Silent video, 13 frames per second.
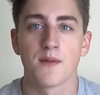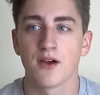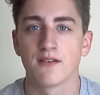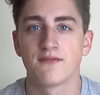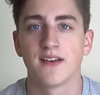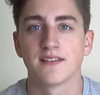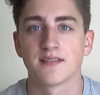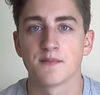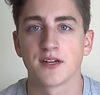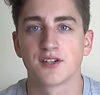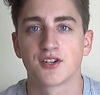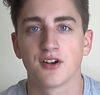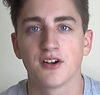my own face on
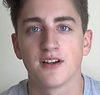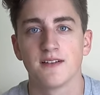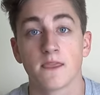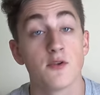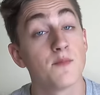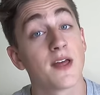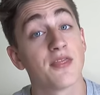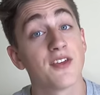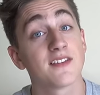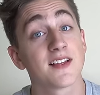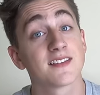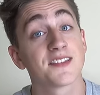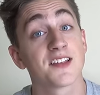my shirt. You might
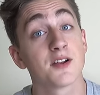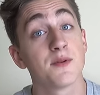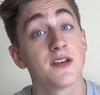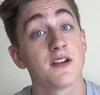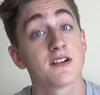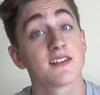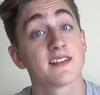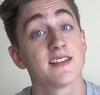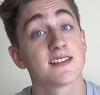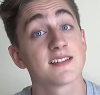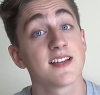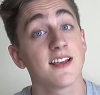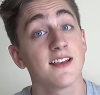think that's a little bit
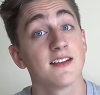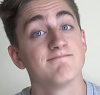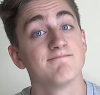narcissistic.